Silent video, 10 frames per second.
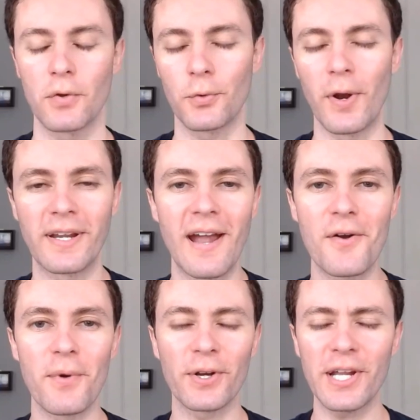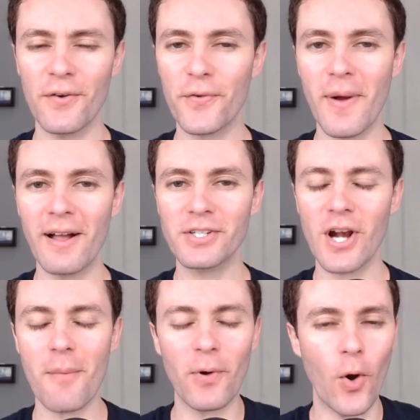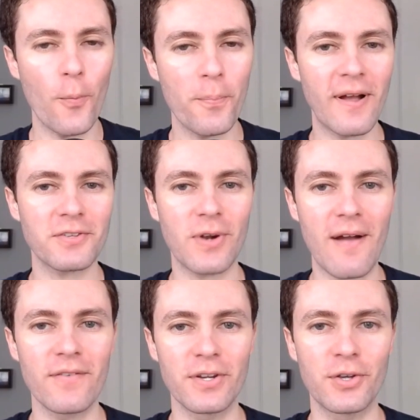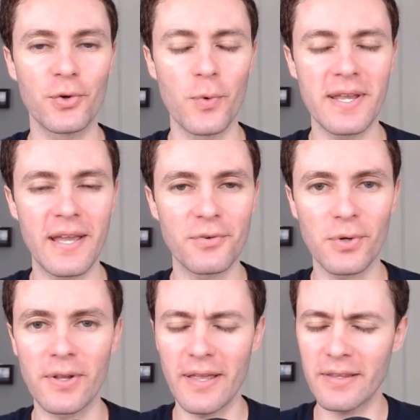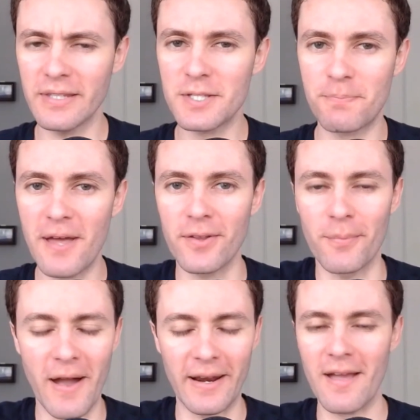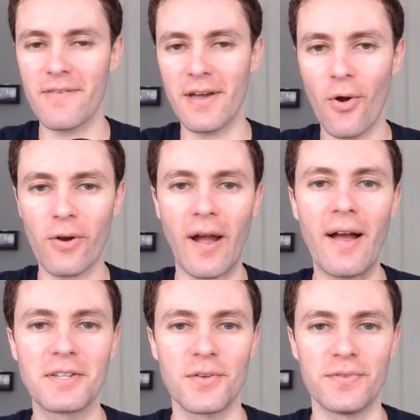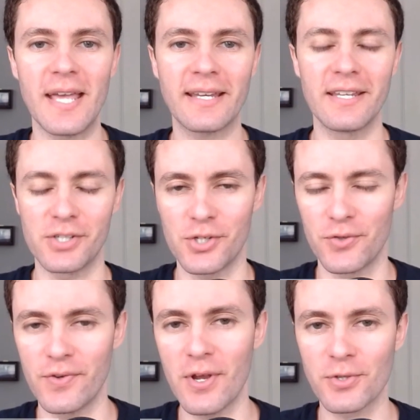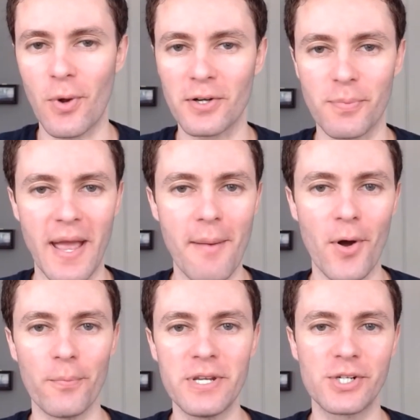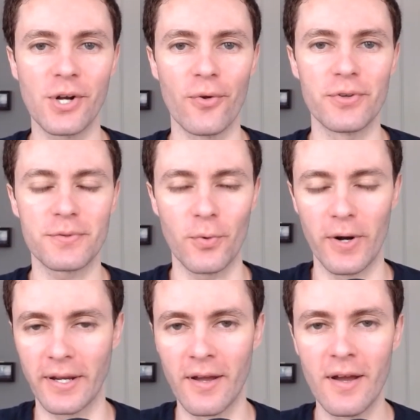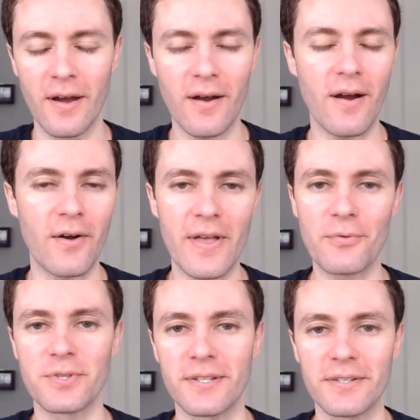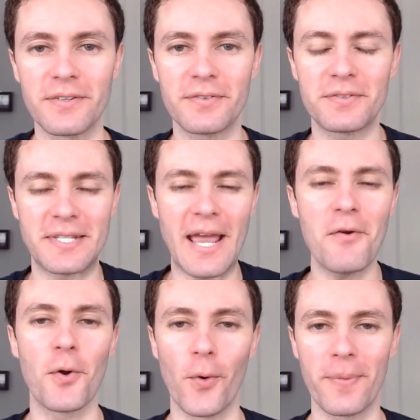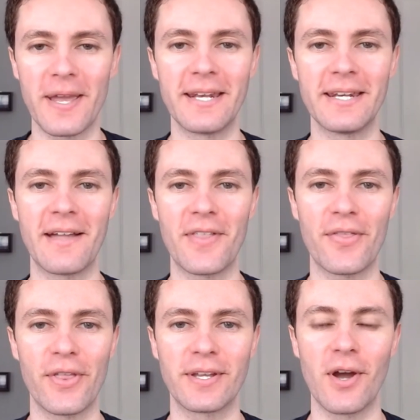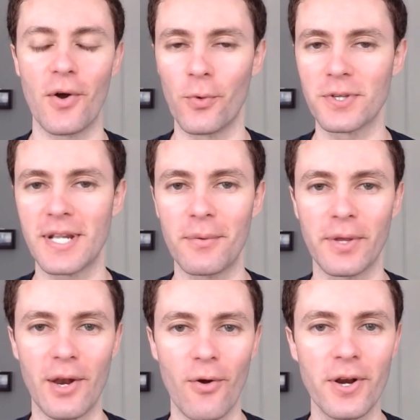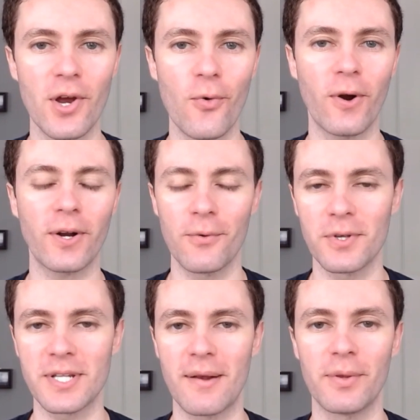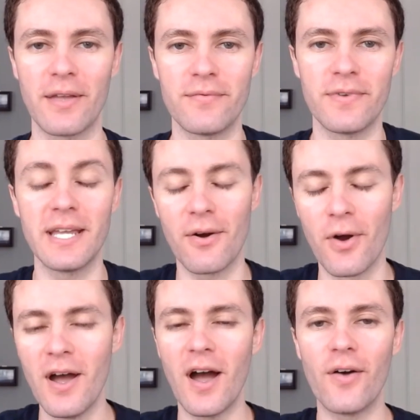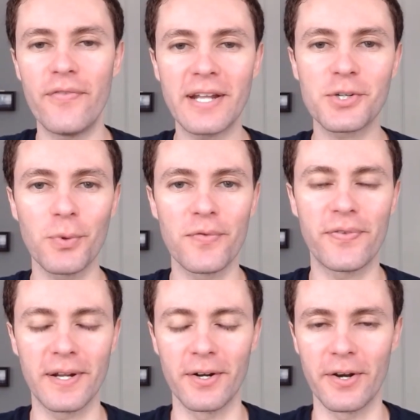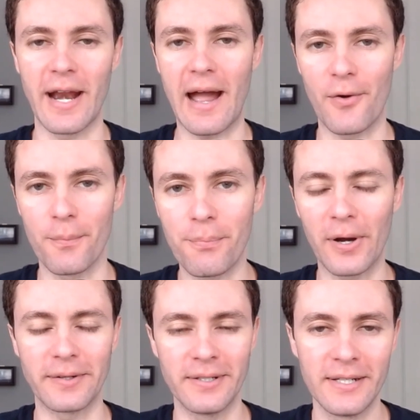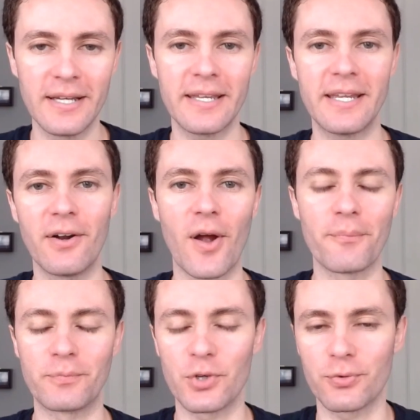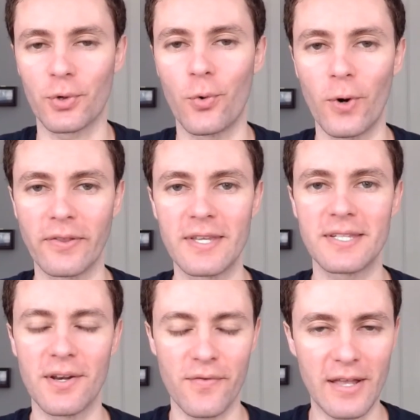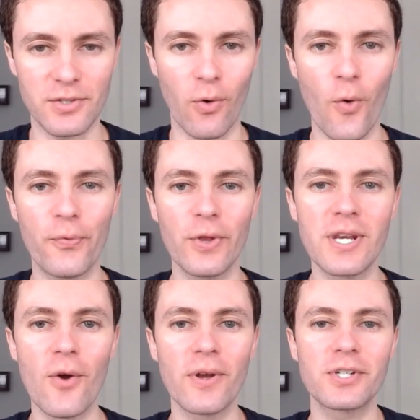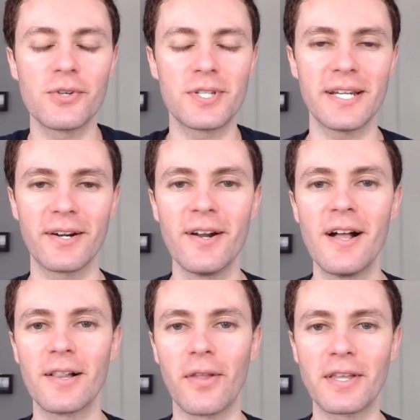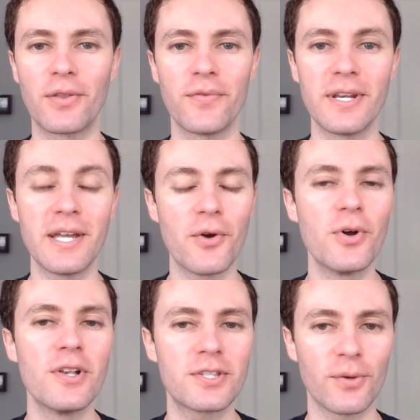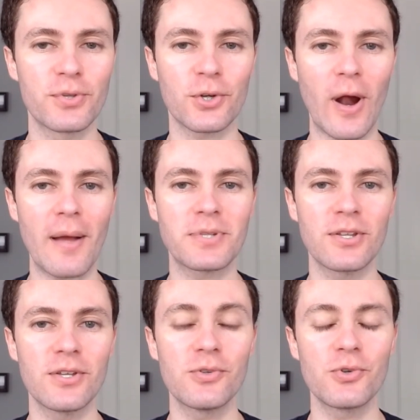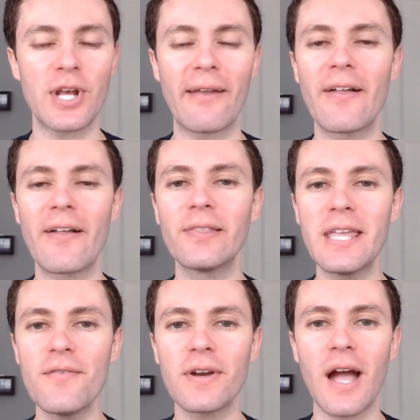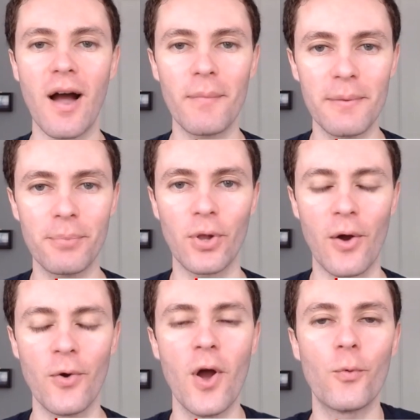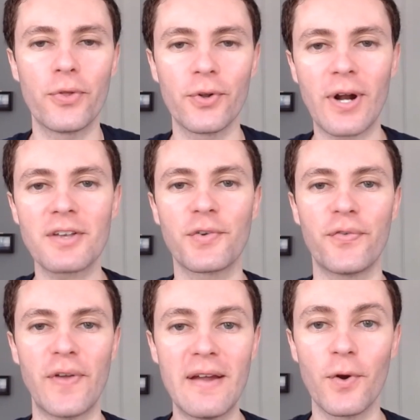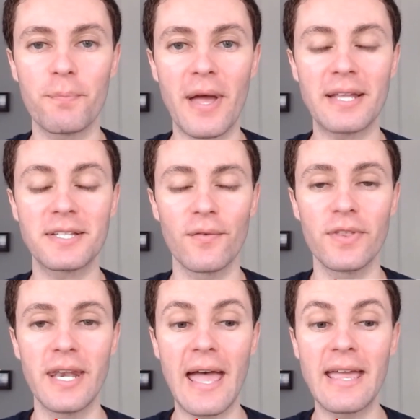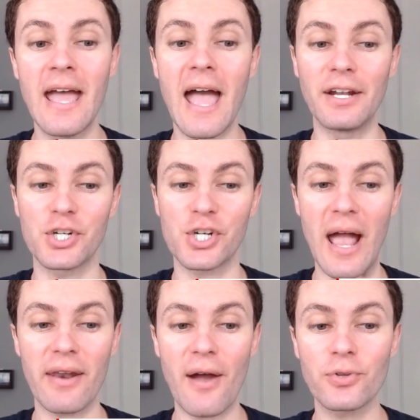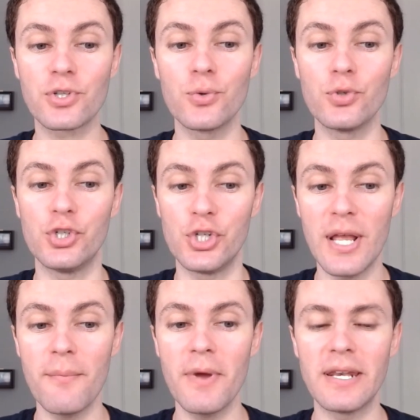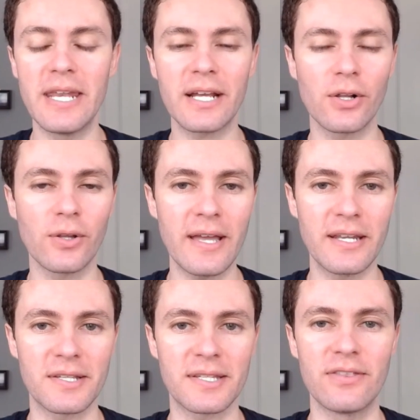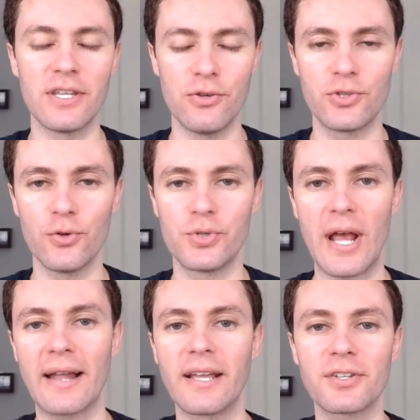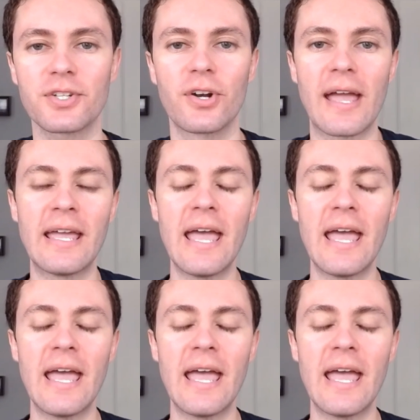Greg Ehrenberg here from OddsShopper. I hope you guys are having a good weekend, or at least better than mine. I've had all kinds of tech issues. If you guys watched my MLB show this morning, oh, that was a terrible pain to get that thing going. Wasn't able to get audio working, wasn't able to get video. Eventually figured it out, but here I'm just recording this in advance, so hopefully no issues here. Like the video, subscribe to the YouTube channel, and leave a comment below with your guys' favorite bets of the day. And shout out to Jim Nicolaitis in the YouTube chat yesterday.